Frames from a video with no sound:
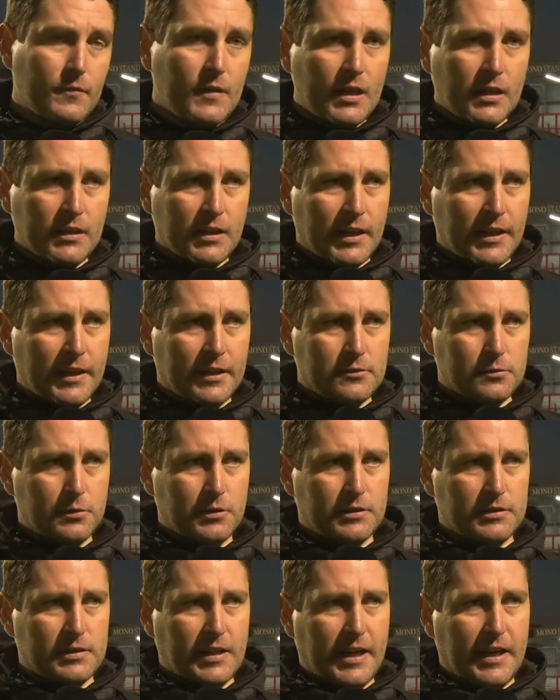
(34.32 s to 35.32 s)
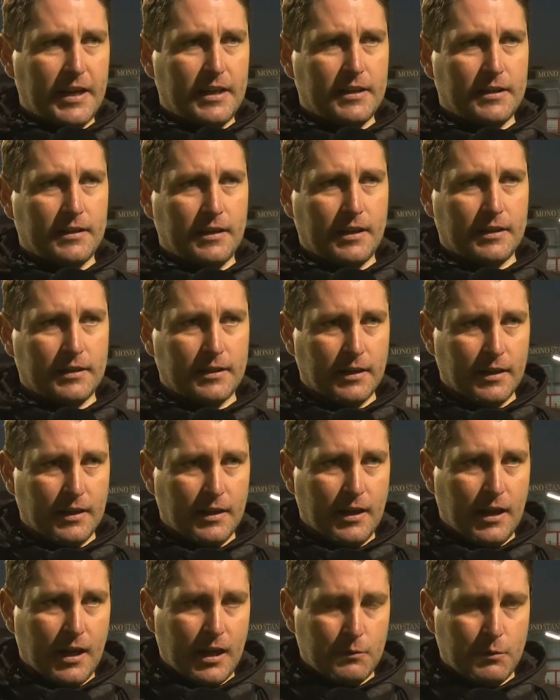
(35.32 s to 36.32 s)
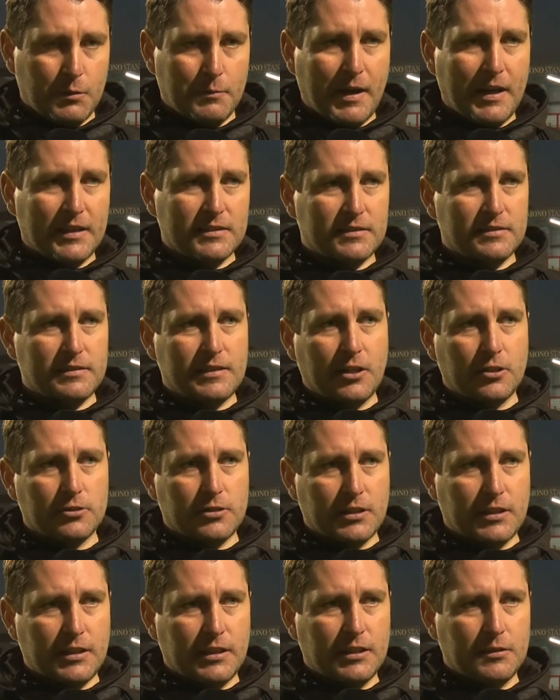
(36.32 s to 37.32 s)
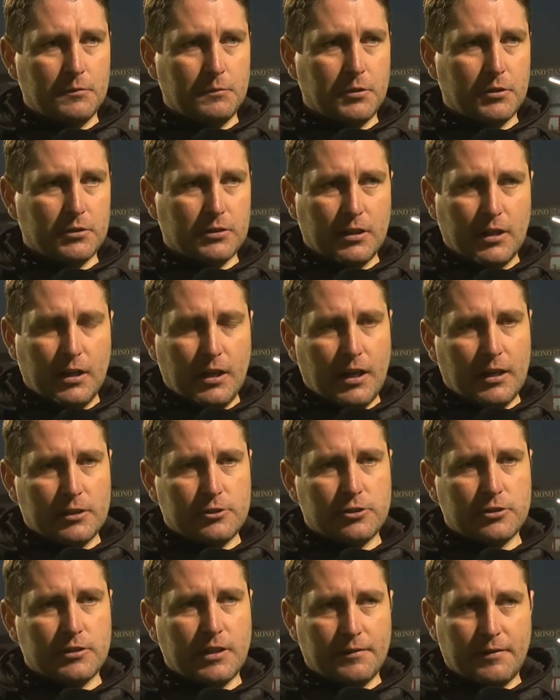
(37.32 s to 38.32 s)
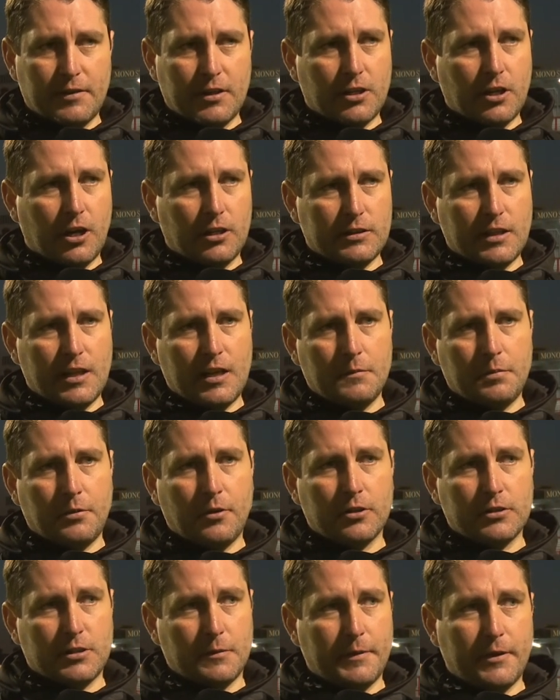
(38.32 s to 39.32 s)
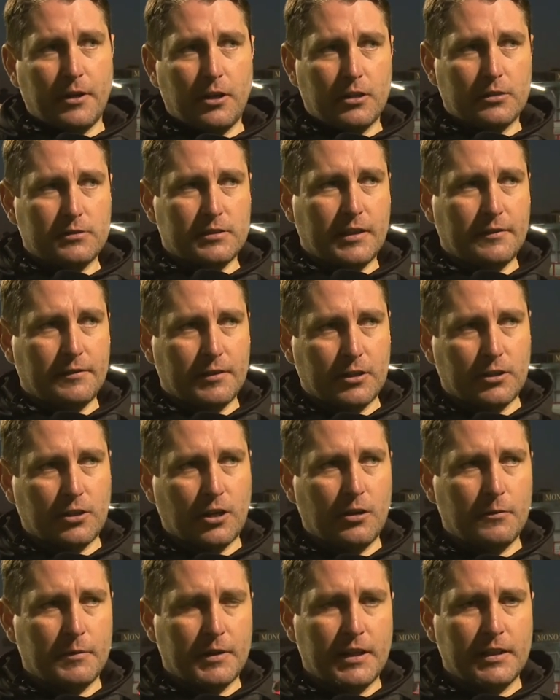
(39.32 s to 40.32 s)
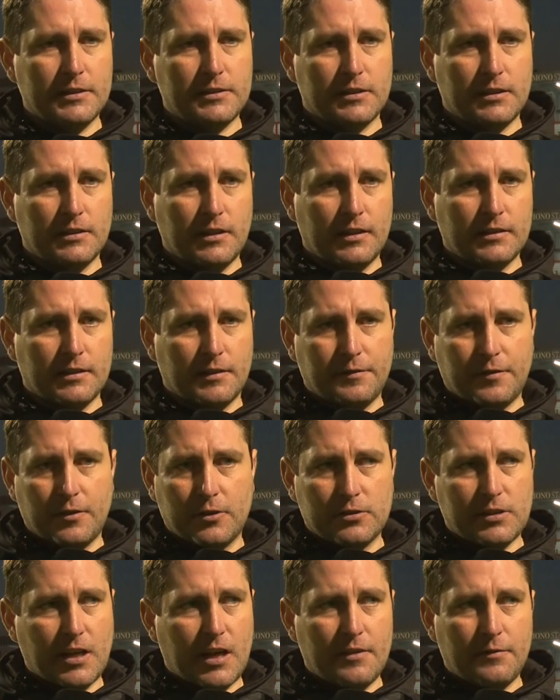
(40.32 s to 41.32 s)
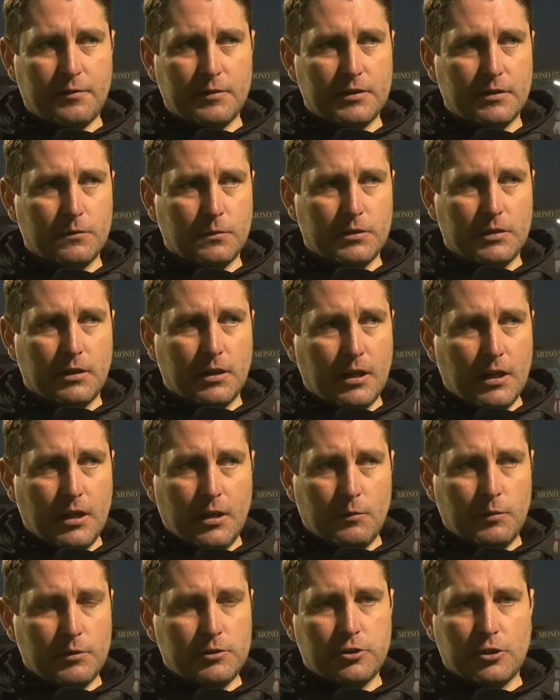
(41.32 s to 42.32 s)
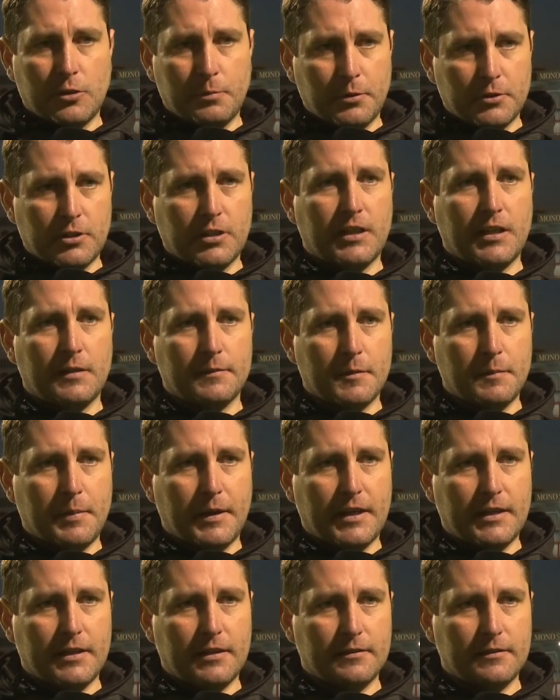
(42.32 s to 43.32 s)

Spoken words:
clearance with his head, and we managed to see out the game. But it should never have got to that point, to be honest. Given our domination in the first half, we should have put the game to bed.